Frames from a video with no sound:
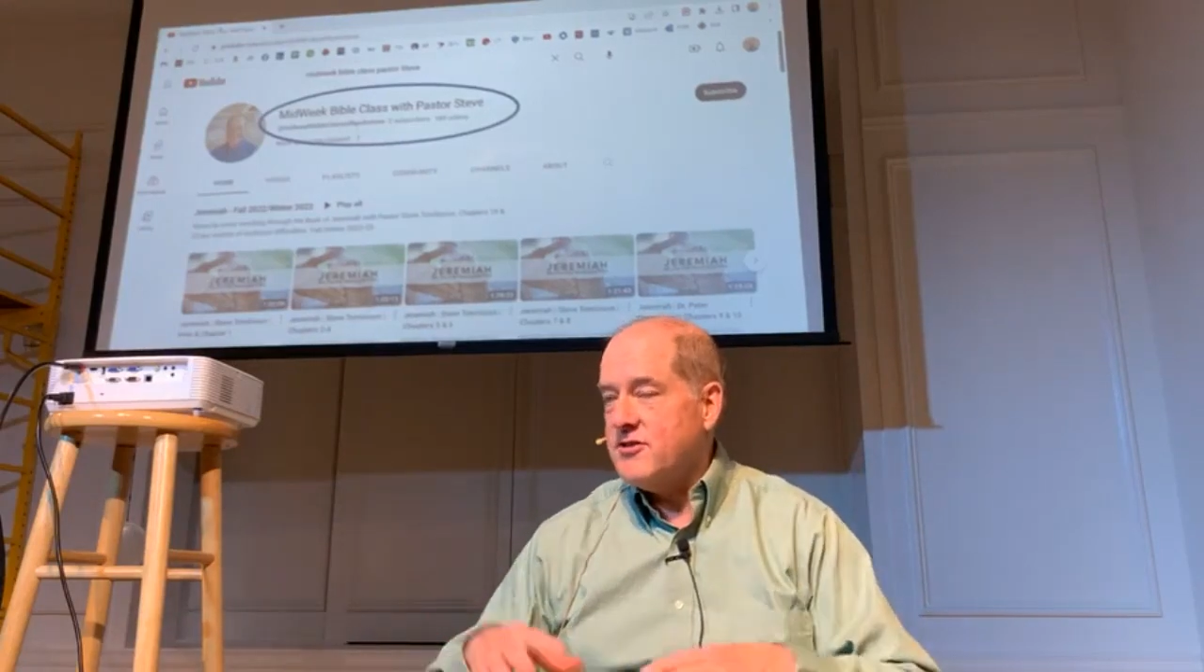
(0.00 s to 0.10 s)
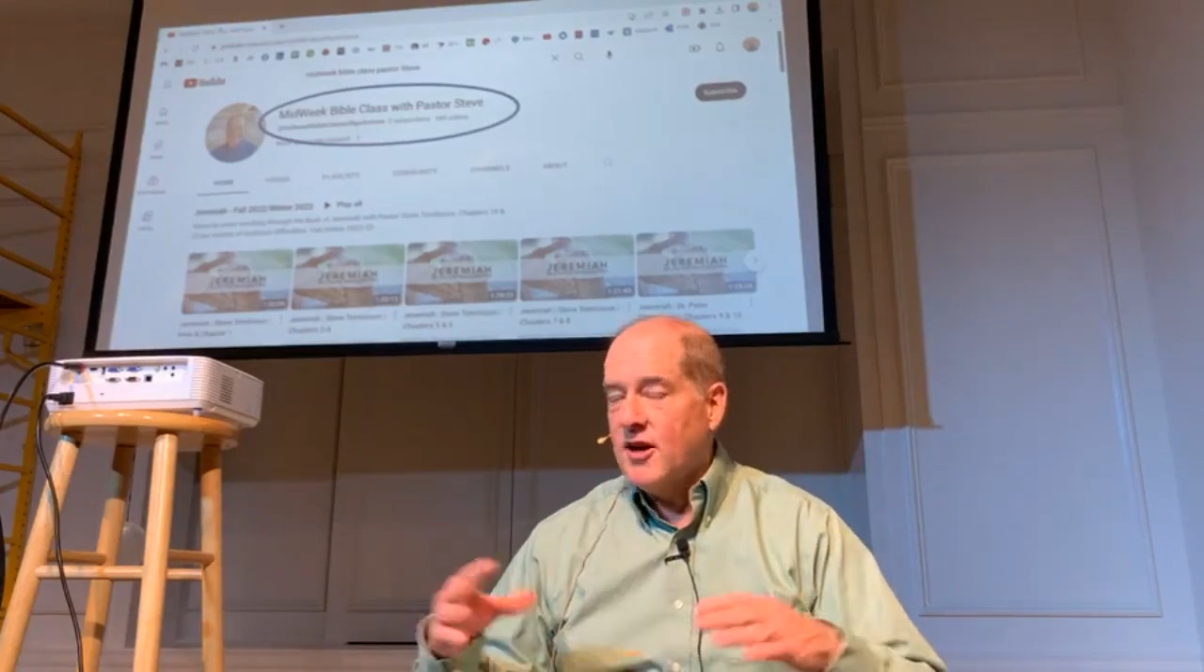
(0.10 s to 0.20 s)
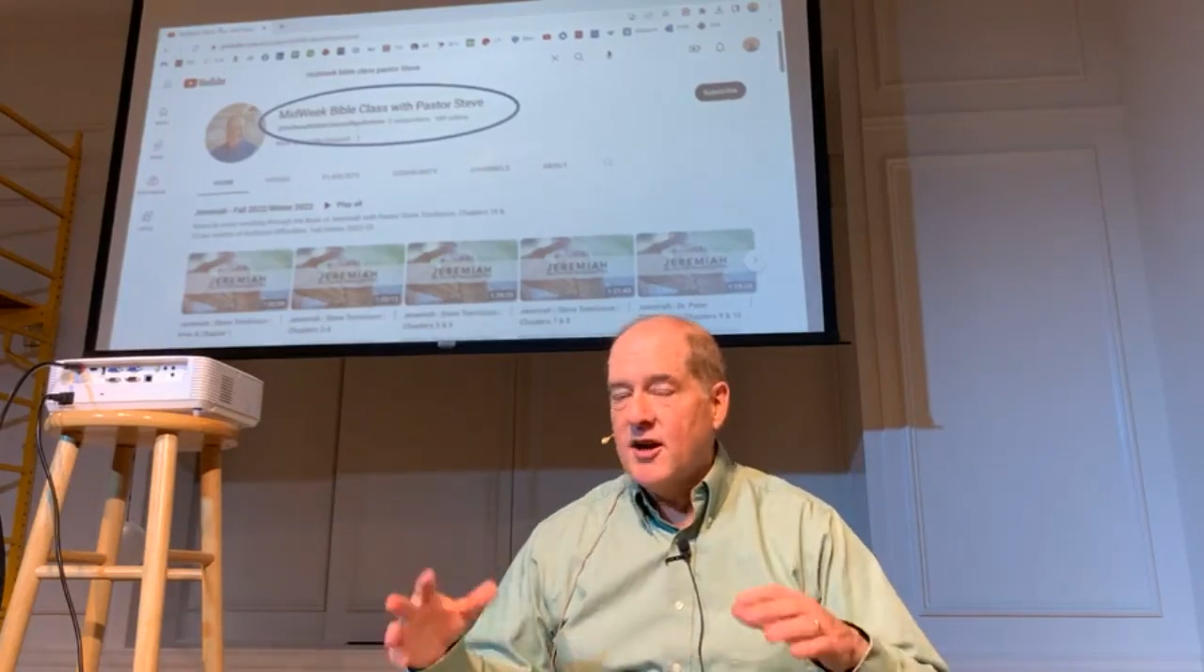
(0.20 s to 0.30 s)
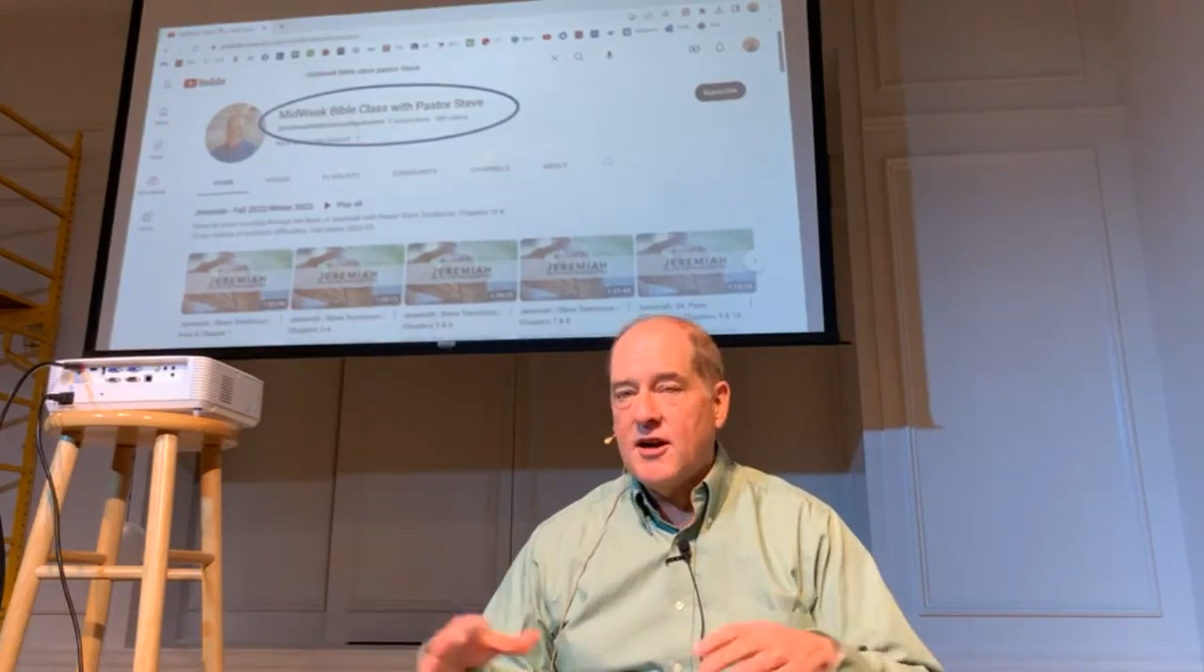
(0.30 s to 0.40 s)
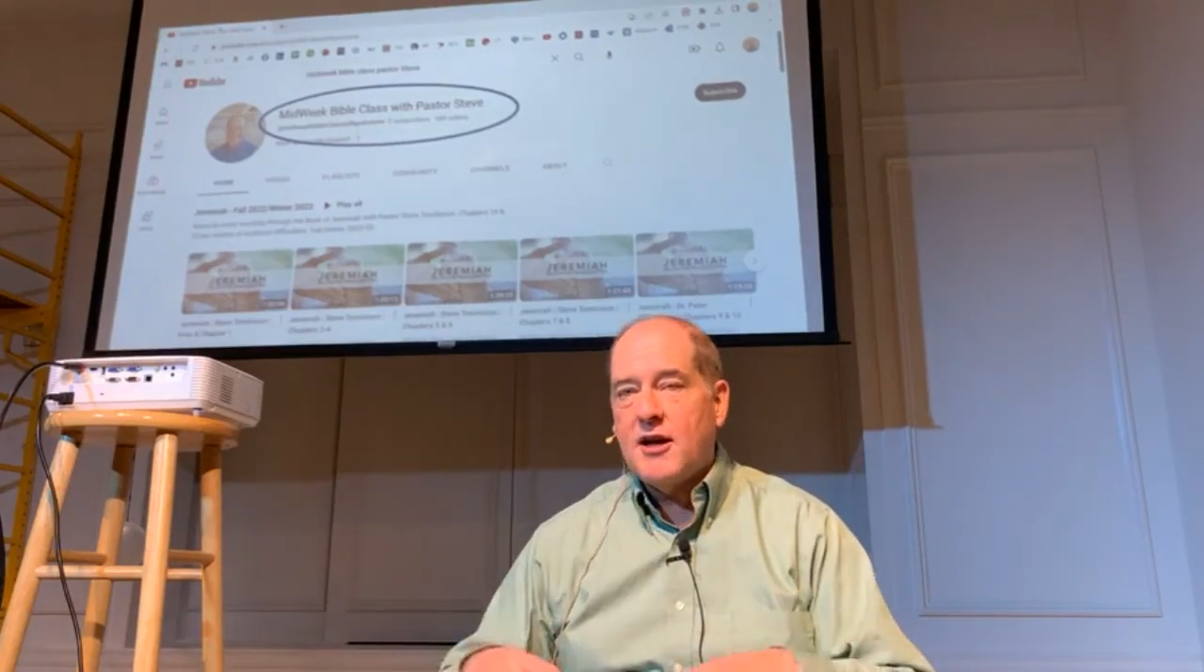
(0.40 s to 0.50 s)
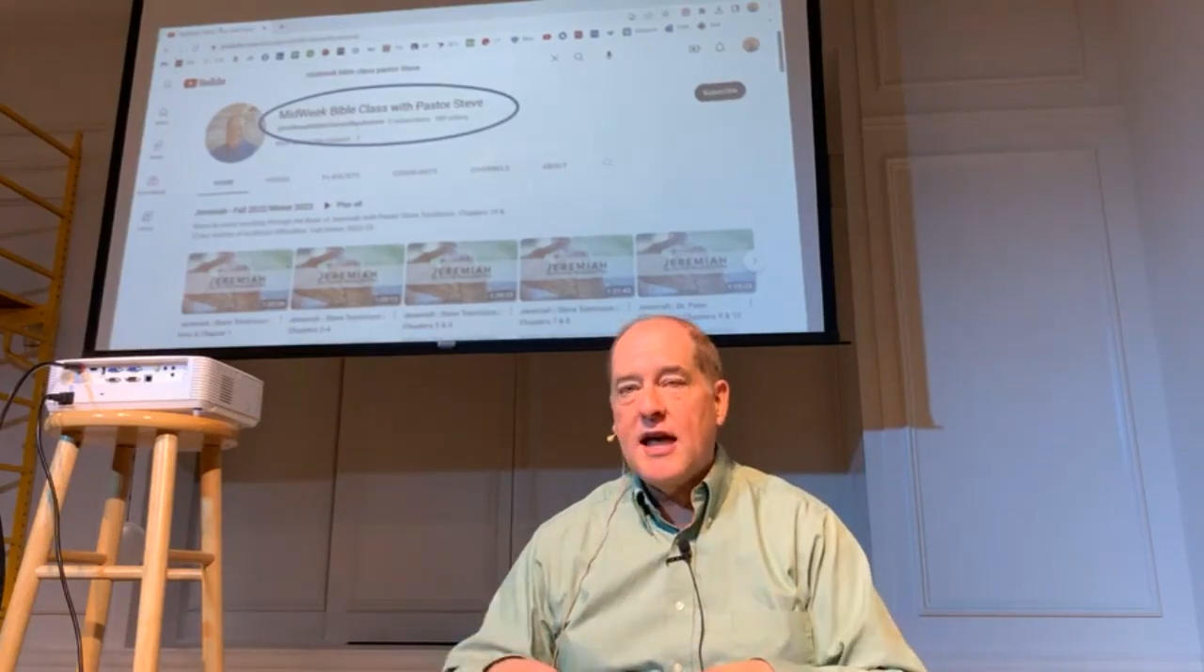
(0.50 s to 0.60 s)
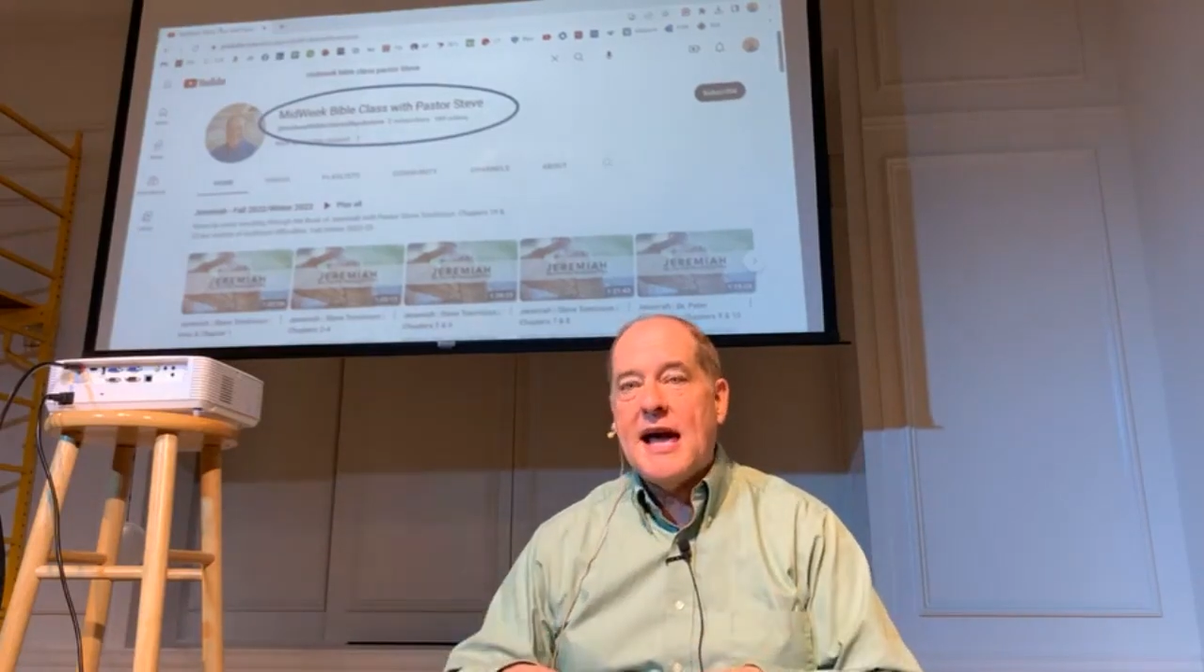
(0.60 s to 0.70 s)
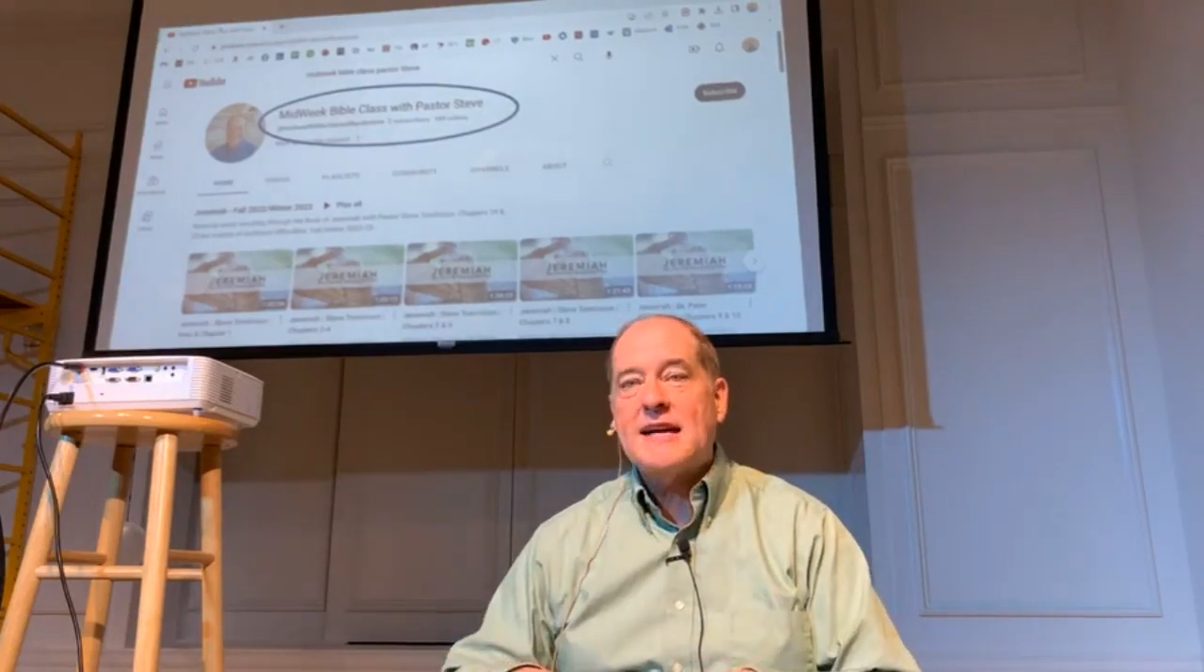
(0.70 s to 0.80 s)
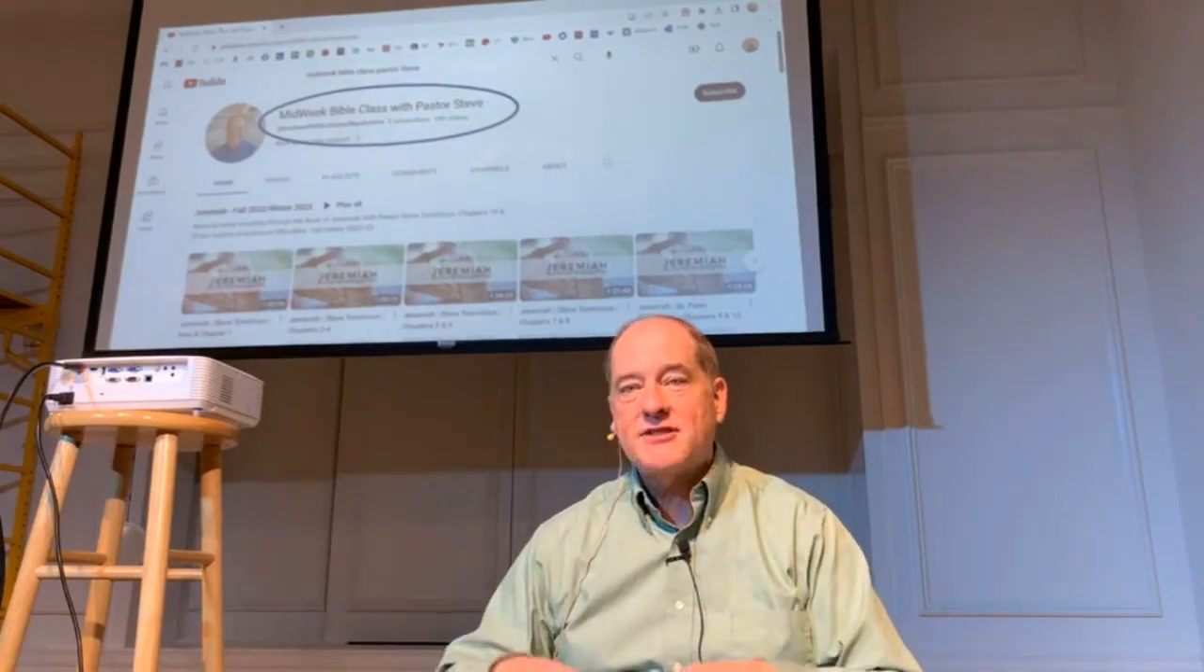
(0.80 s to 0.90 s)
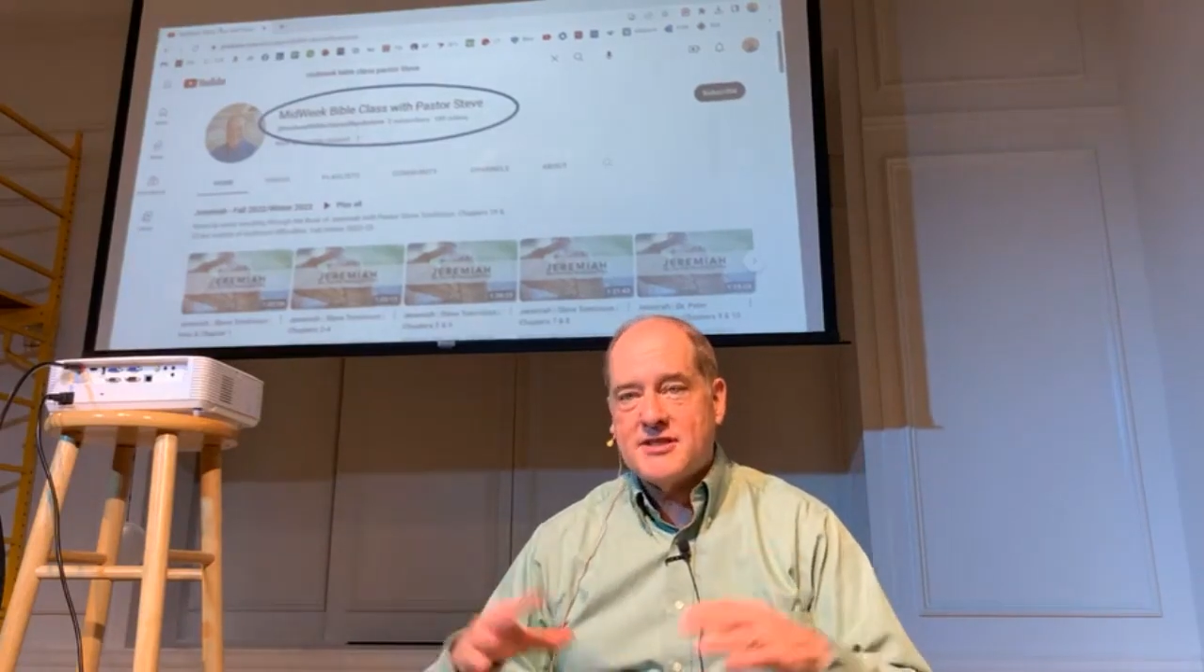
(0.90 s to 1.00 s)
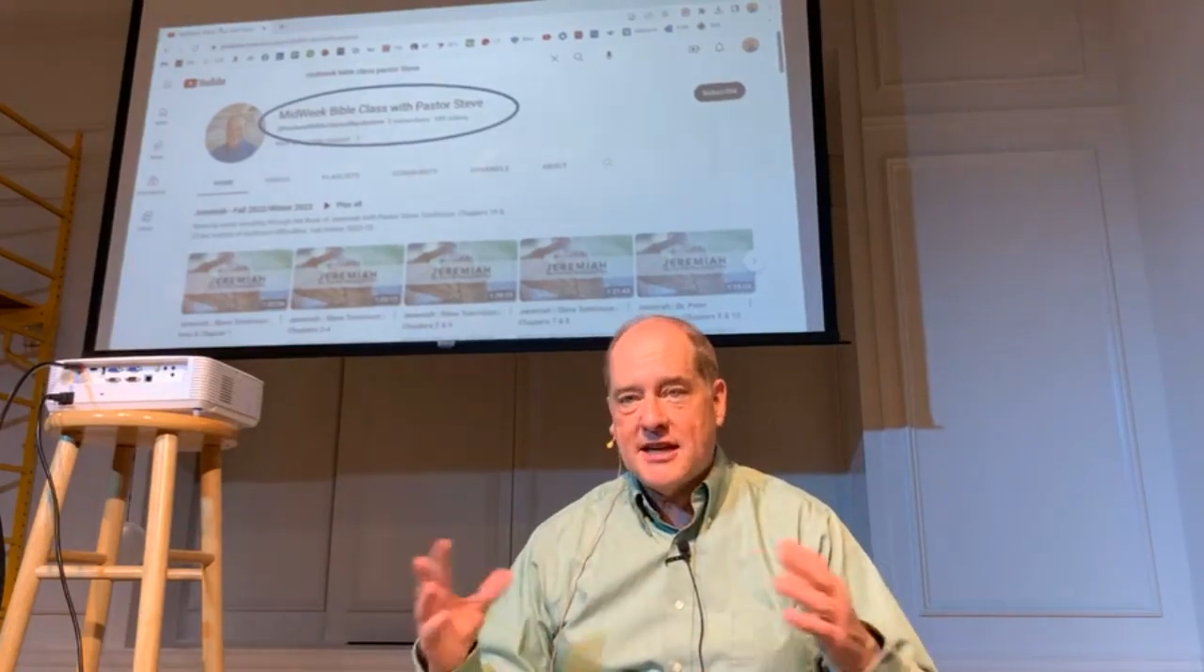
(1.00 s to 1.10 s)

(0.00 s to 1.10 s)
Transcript: uh, hangs